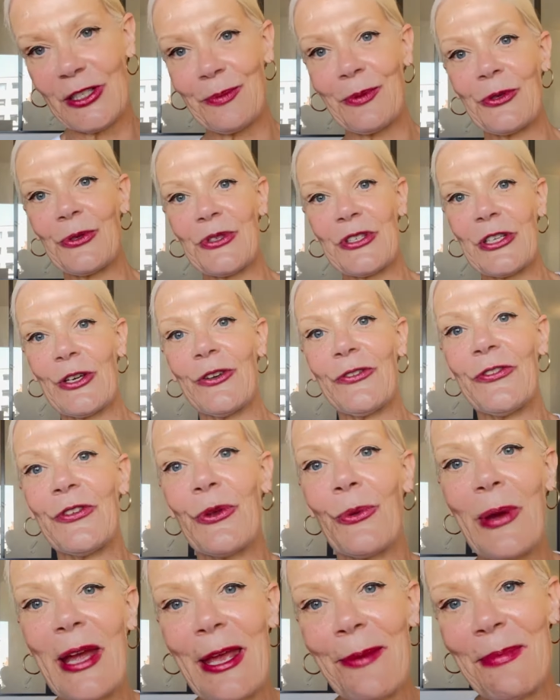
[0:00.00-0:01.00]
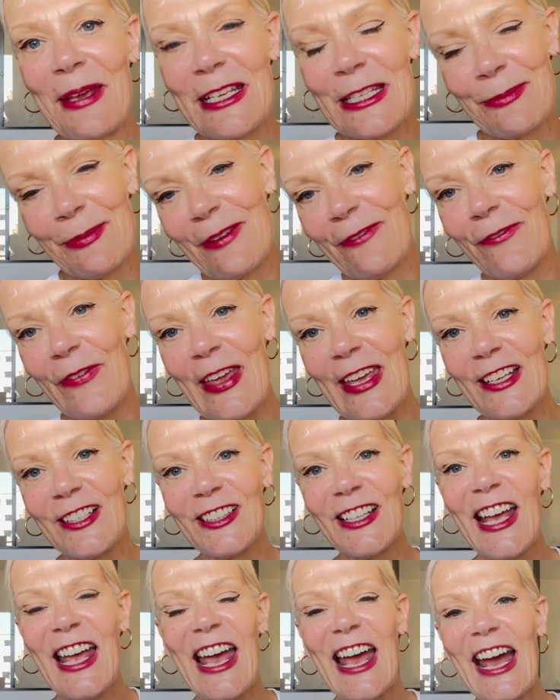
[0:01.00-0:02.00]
but also for the way it makes me feel,